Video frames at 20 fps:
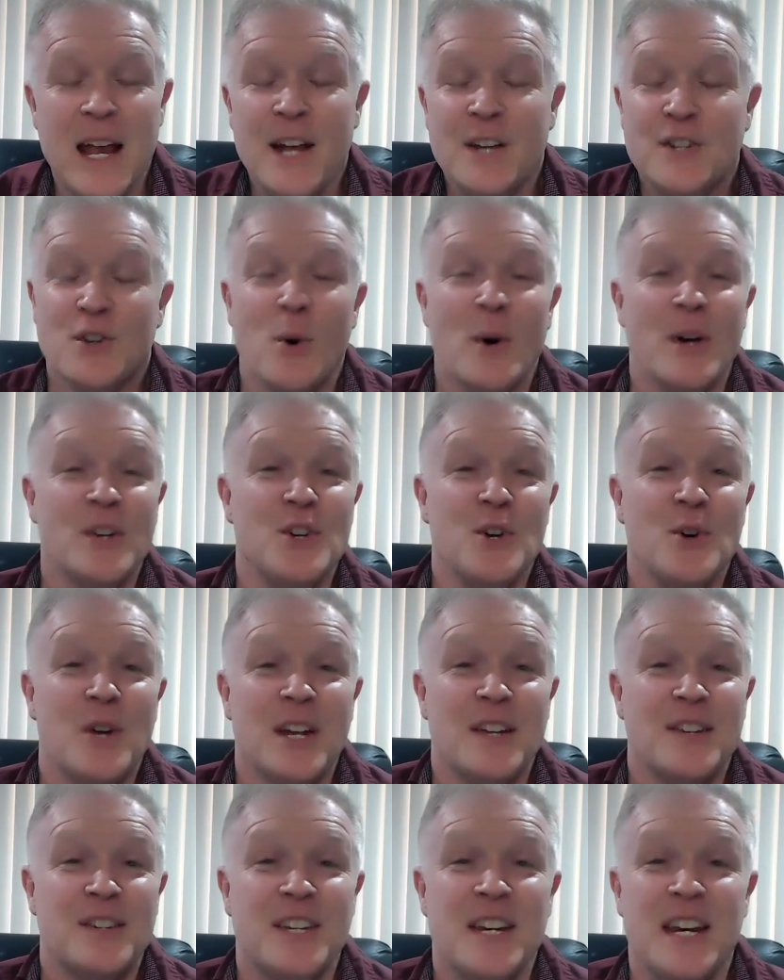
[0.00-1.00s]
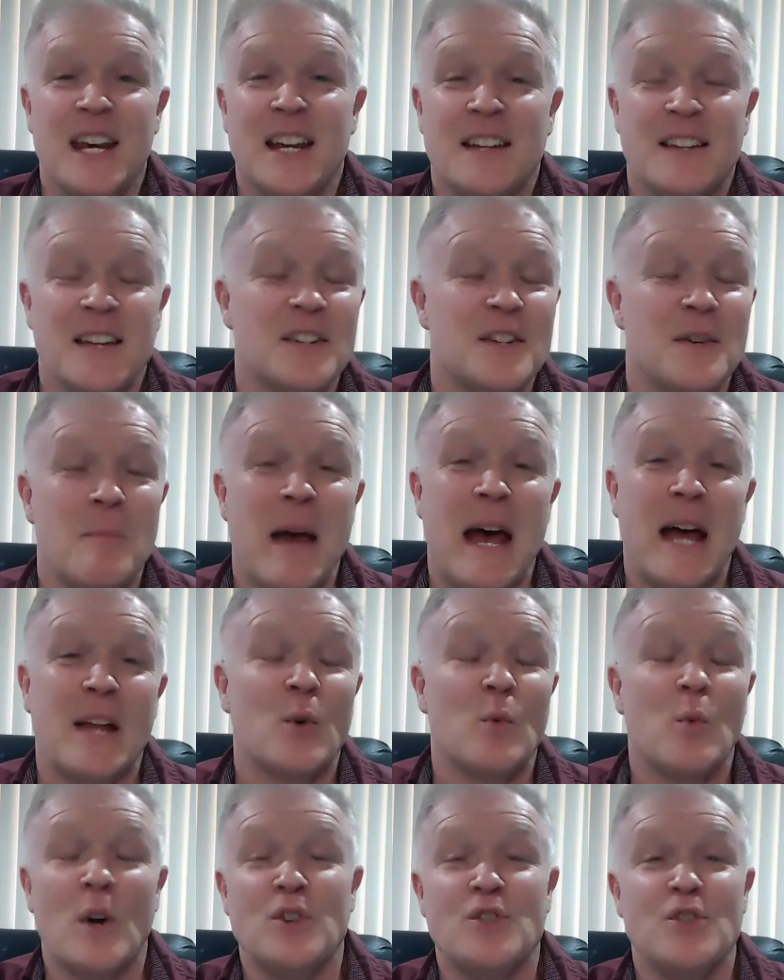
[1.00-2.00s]
So as you can see, it doesn't
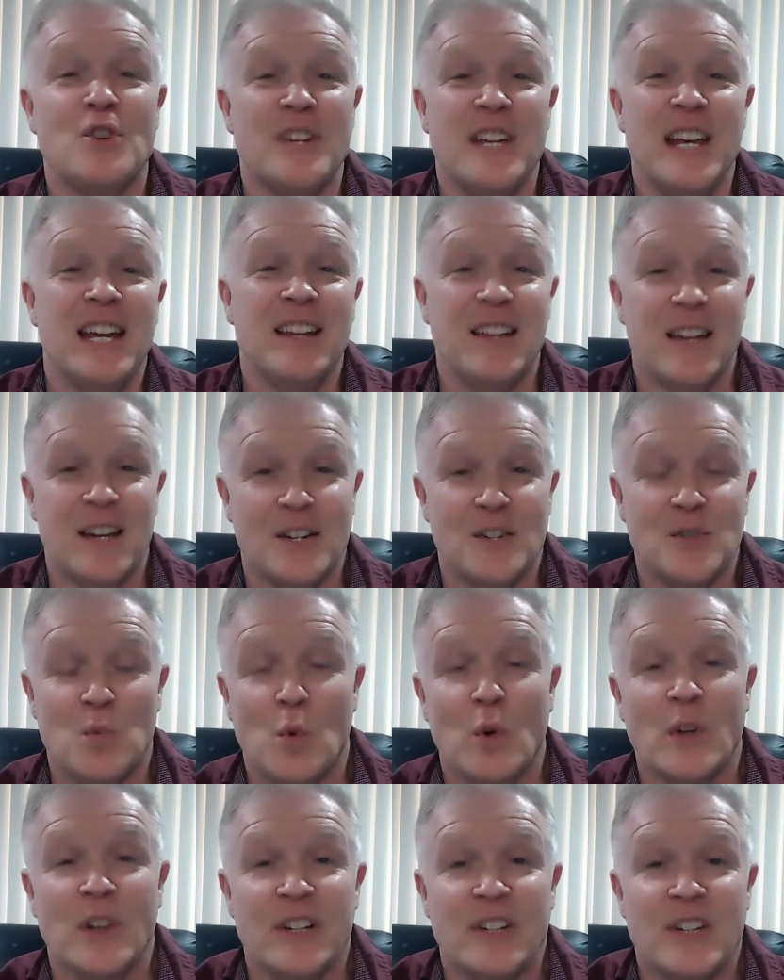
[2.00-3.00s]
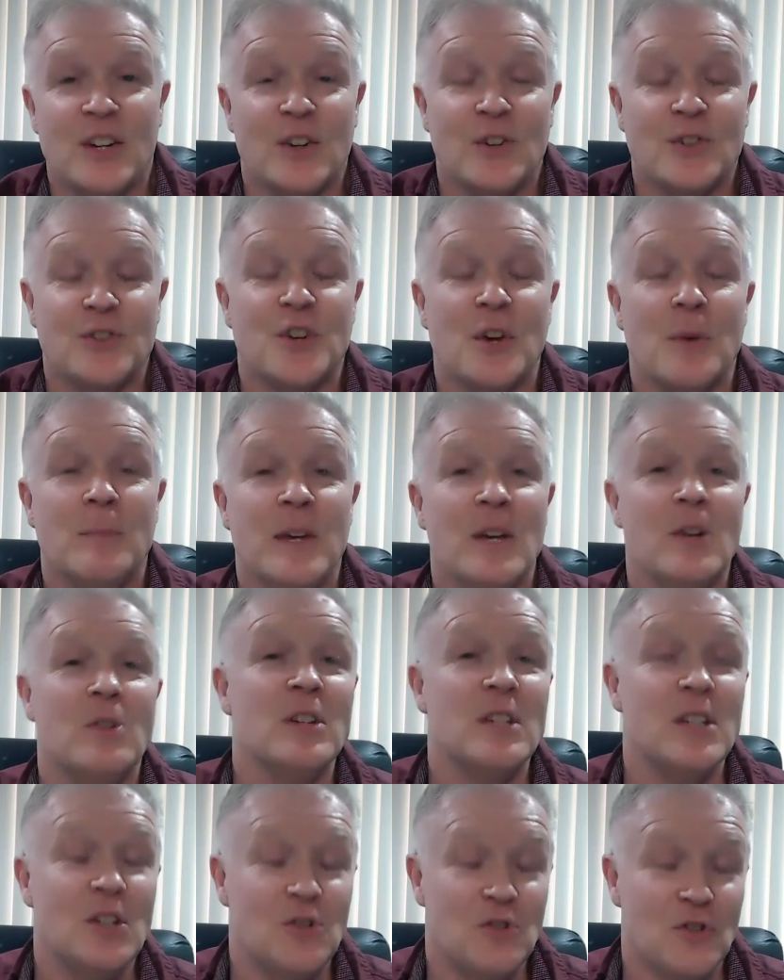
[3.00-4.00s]
matter what your need is, Woodland Hills
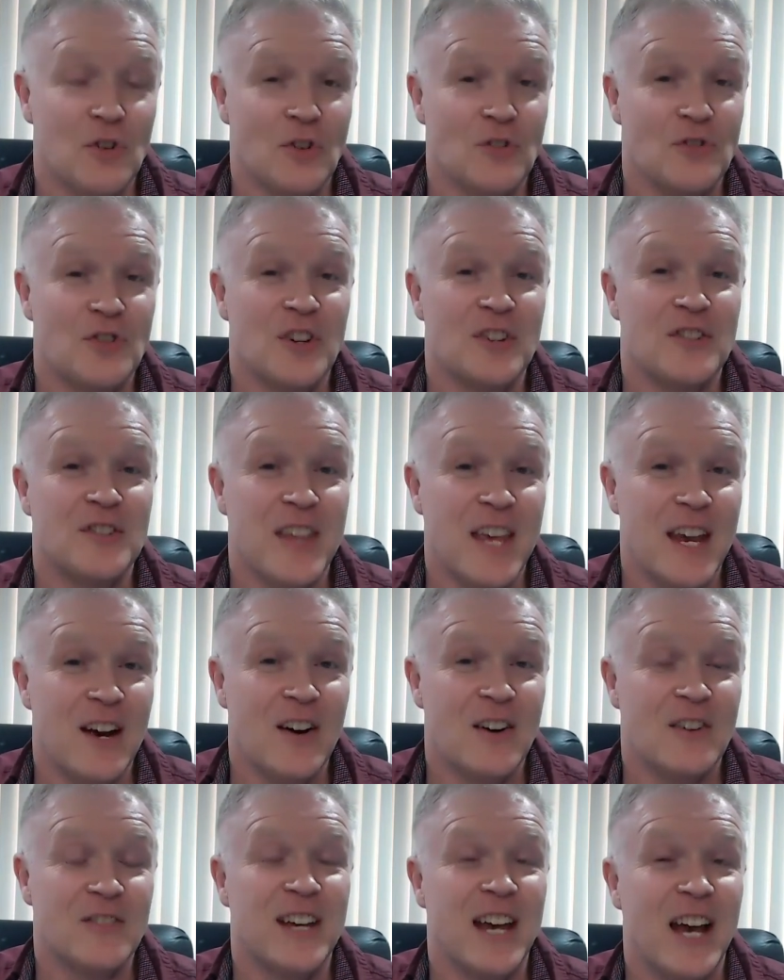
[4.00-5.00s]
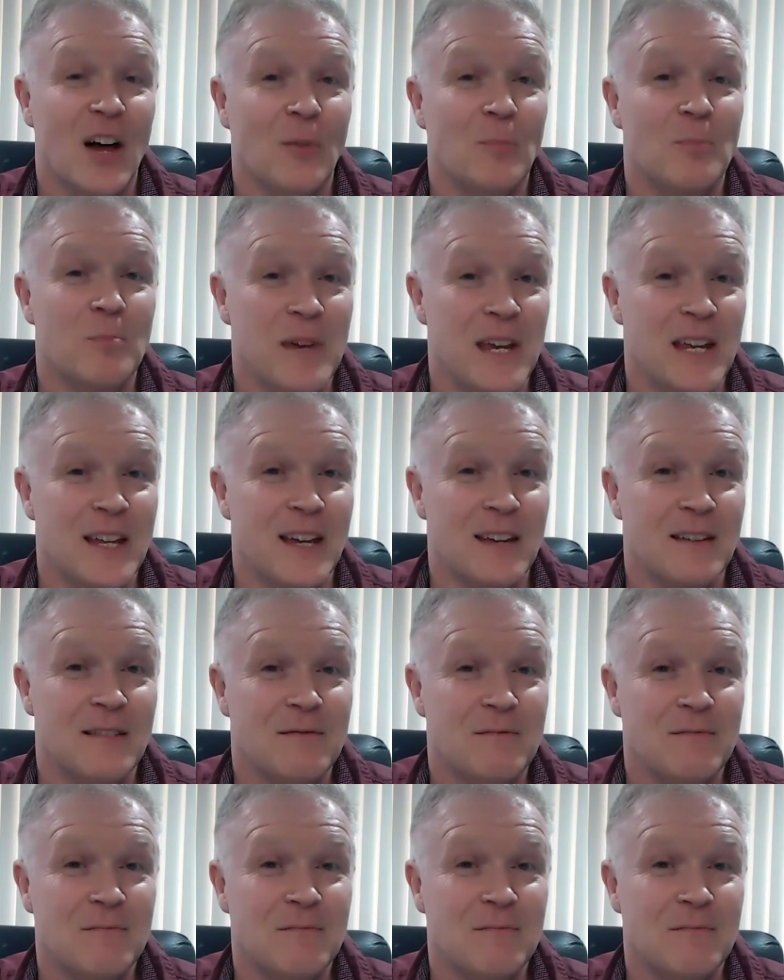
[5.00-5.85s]
Community Church is there to help meet it.